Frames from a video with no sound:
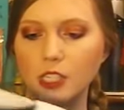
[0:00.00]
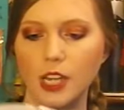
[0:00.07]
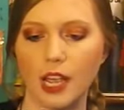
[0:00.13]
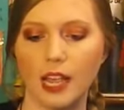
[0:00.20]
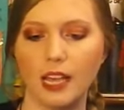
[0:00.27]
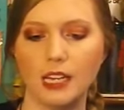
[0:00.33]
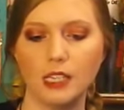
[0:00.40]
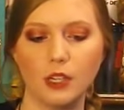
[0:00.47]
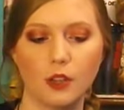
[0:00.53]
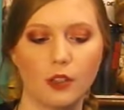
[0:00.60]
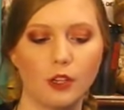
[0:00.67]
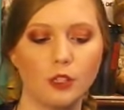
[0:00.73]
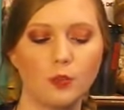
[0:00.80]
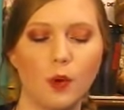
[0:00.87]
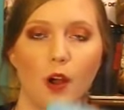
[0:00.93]
and
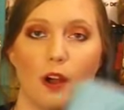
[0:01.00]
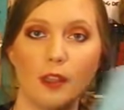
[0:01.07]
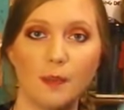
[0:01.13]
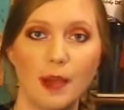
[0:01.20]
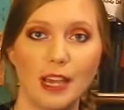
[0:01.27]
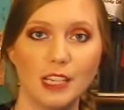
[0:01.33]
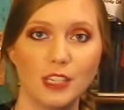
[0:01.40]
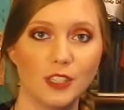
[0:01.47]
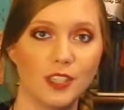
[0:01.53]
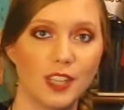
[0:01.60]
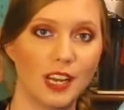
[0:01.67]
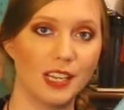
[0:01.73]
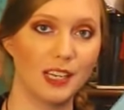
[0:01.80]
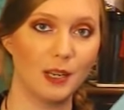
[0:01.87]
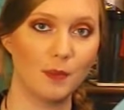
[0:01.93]
those were all the pages that
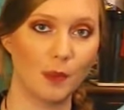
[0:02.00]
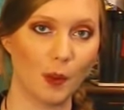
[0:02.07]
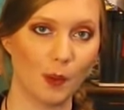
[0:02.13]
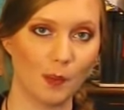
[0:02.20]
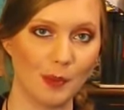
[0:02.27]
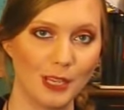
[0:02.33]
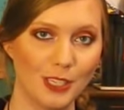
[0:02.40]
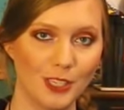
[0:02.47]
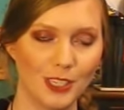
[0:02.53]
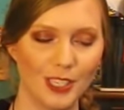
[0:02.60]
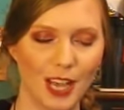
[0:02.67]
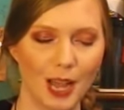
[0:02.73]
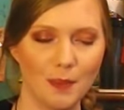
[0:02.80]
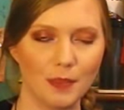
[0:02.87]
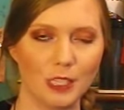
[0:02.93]
I did my One Page at a
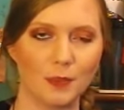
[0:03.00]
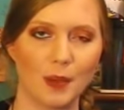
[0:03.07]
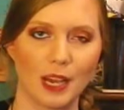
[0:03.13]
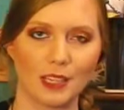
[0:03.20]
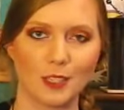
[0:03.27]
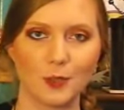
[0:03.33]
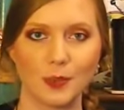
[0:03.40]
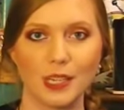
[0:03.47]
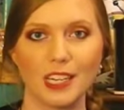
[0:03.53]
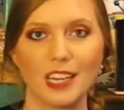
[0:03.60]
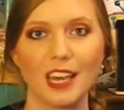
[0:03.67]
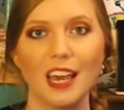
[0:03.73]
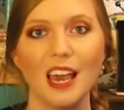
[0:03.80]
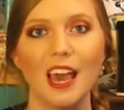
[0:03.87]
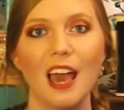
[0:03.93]
Time this past week.
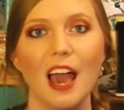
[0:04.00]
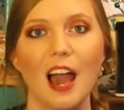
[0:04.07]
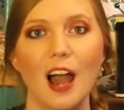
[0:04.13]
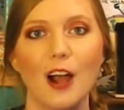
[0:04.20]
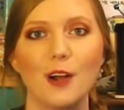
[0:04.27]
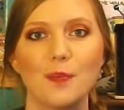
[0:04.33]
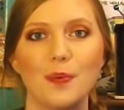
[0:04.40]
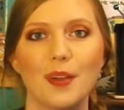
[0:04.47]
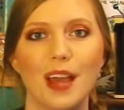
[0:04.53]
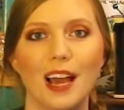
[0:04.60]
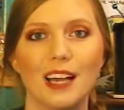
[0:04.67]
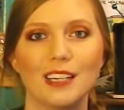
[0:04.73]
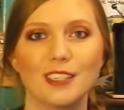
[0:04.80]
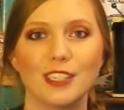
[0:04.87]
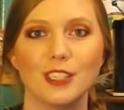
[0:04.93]
I hope you
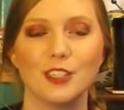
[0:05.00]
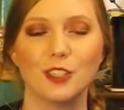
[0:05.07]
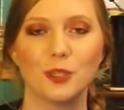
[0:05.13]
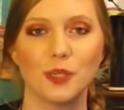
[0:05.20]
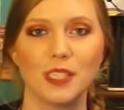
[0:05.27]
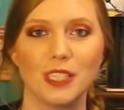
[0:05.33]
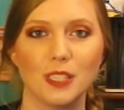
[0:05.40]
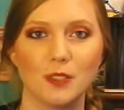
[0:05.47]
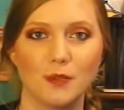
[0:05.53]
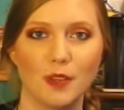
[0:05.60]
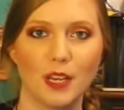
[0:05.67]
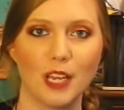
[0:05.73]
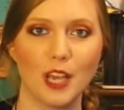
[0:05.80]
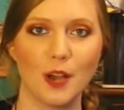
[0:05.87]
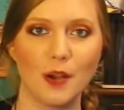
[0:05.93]
guys enjoyed this
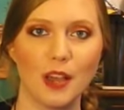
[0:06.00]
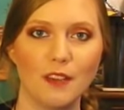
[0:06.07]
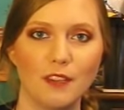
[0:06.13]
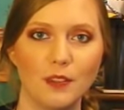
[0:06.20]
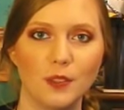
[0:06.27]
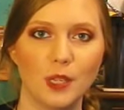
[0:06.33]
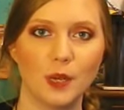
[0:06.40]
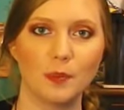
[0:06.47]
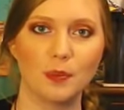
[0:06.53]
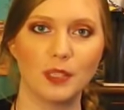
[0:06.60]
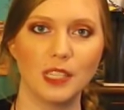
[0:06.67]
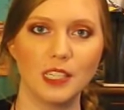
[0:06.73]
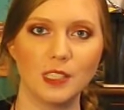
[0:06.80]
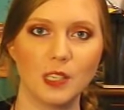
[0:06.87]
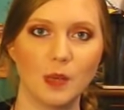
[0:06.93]
video. If you did,
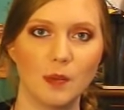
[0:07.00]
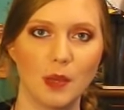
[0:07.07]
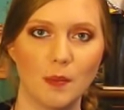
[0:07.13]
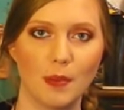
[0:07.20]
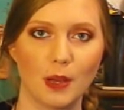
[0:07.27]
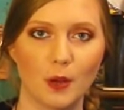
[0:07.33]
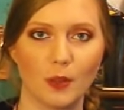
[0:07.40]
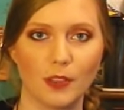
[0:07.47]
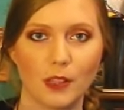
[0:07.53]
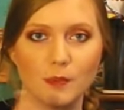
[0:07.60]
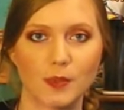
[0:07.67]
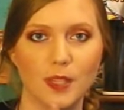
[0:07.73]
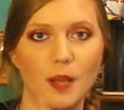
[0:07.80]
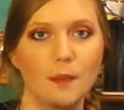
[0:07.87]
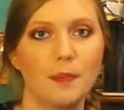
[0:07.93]
please give me a big ol'
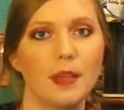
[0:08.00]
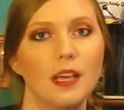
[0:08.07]
thumbs up.